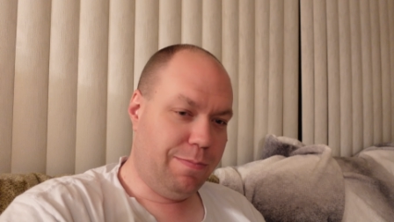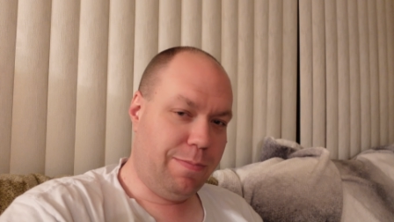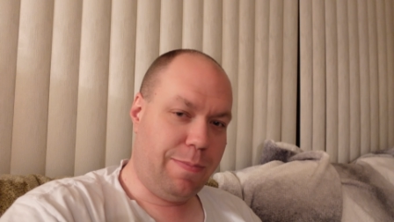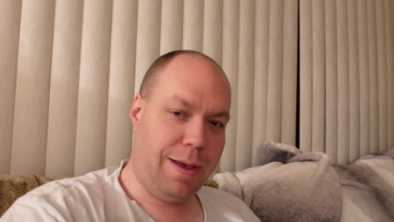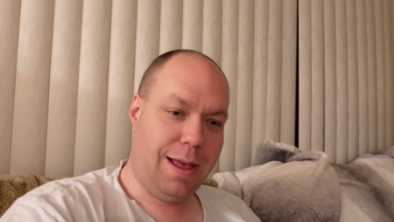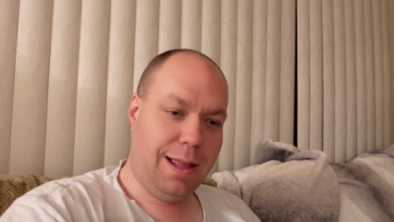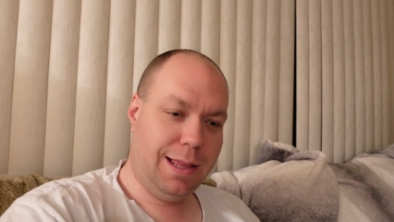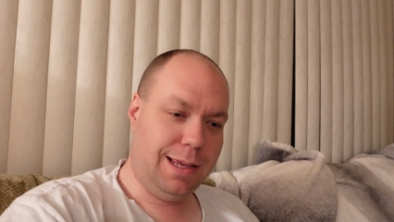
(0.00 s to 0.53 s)

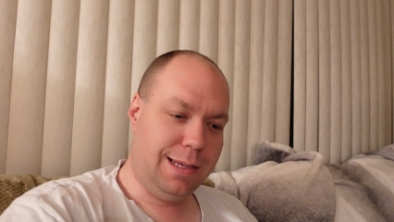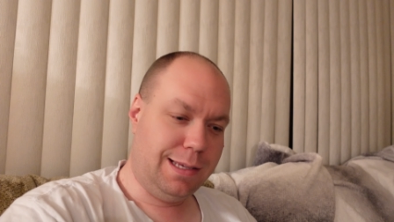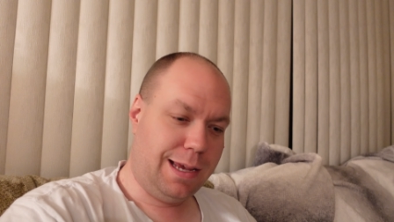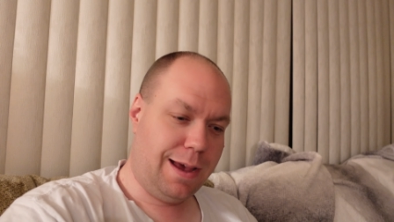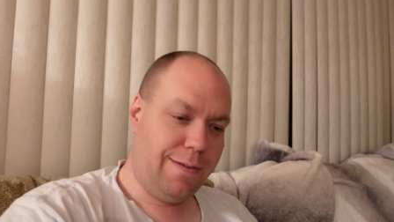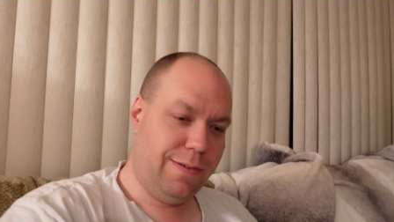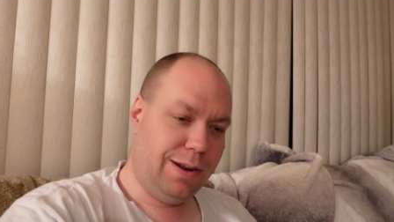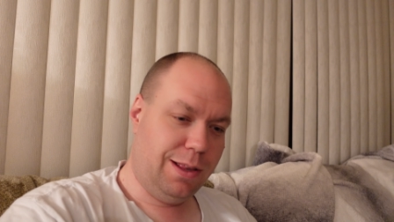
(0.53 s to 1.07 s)
Belle is
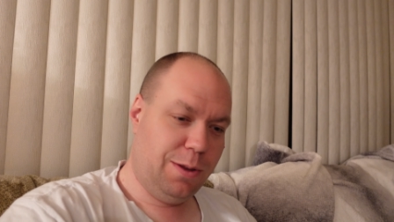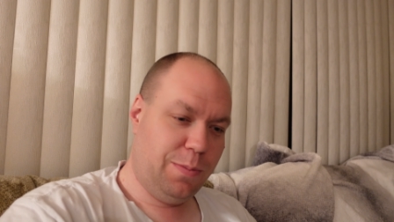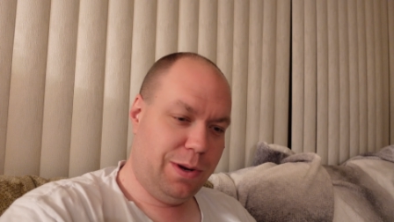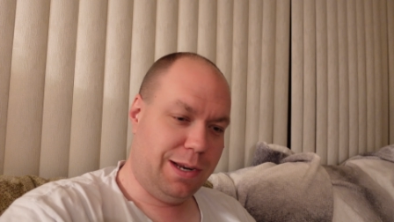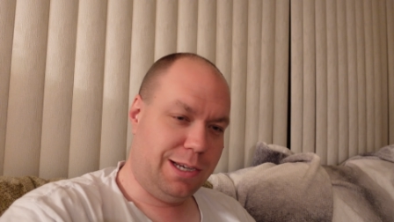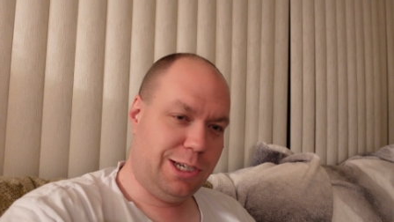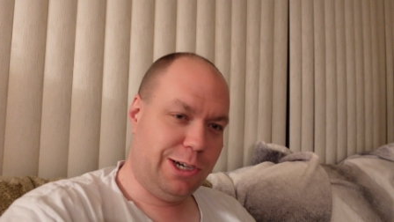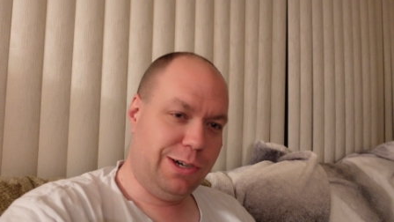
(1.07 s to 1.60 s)
having a little bit
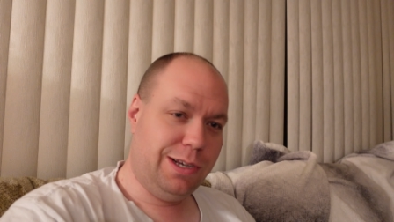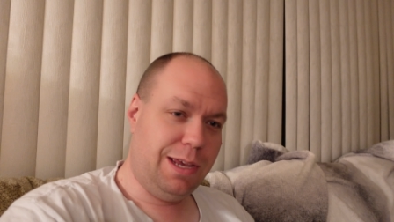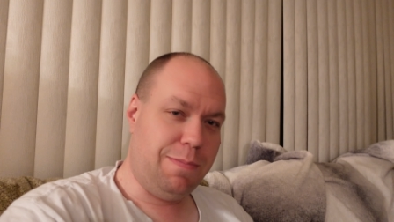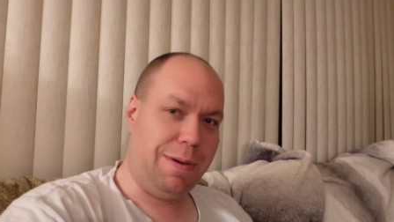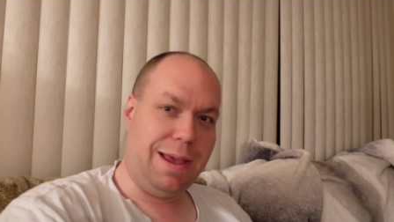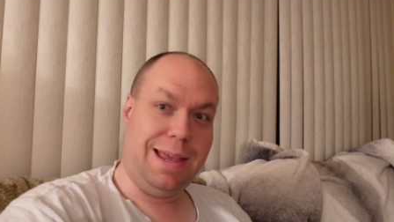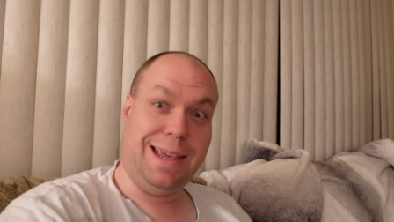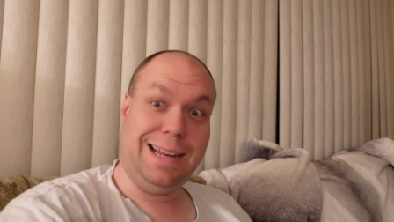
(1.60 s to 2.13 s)
of turkey
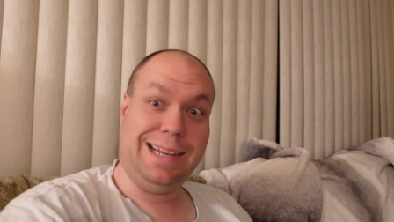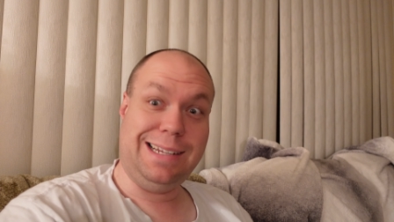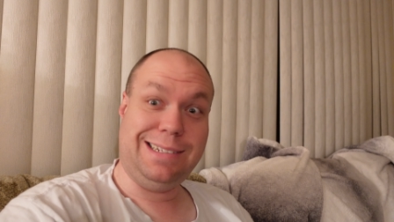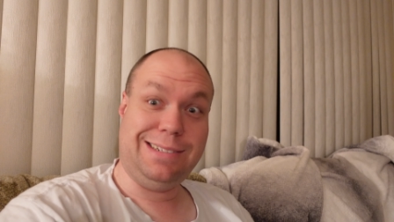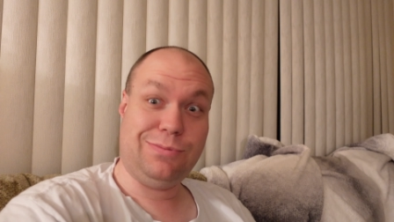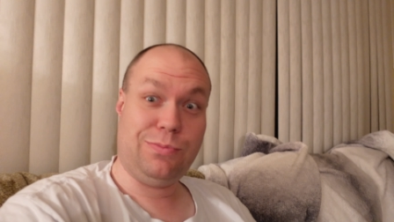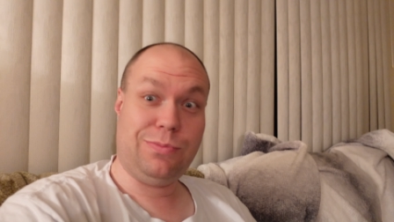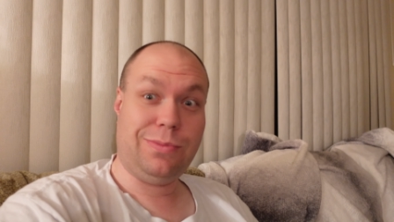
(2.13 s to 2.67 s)
bacon.
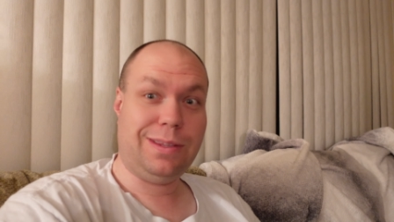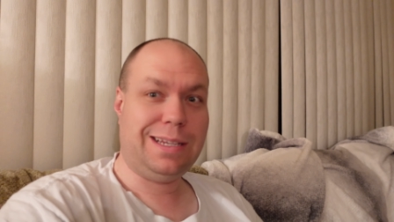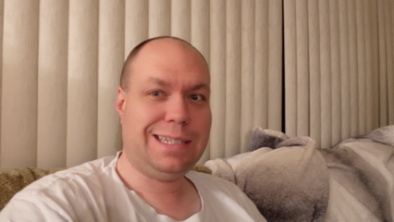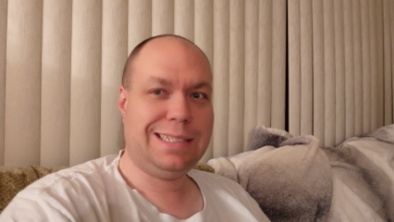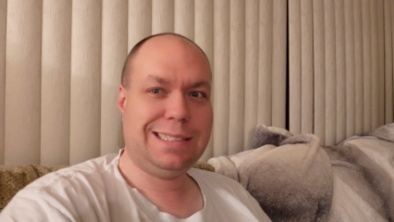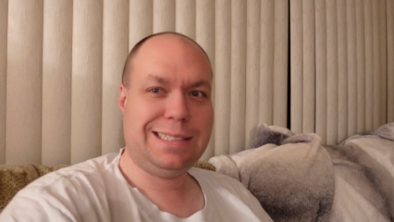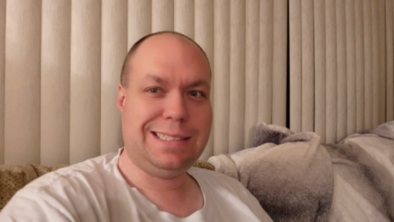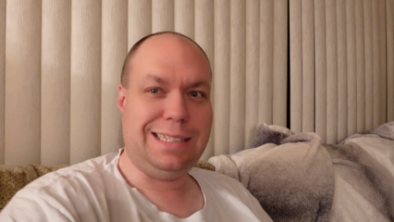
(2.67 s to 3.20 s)
It's
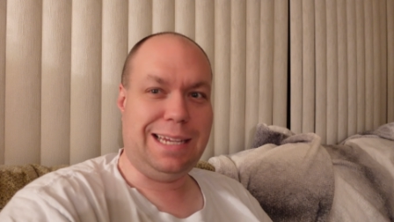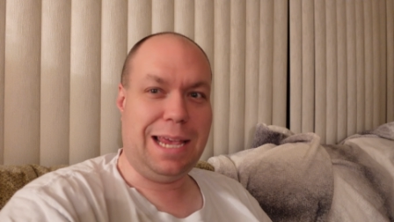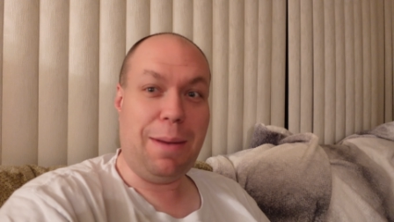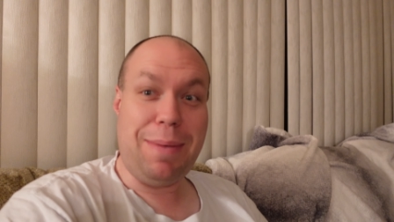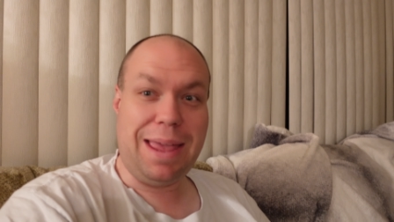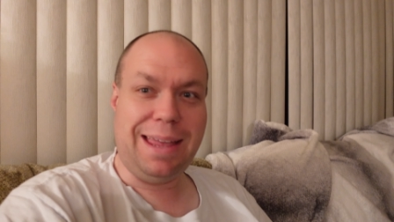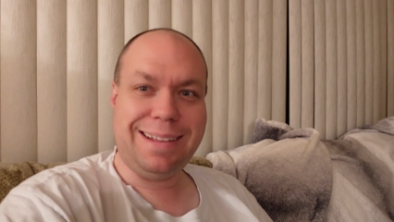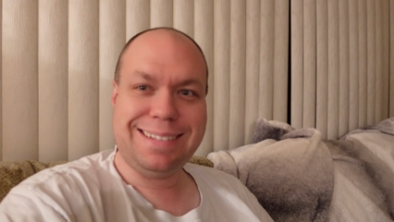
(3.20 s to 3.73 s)
yummy.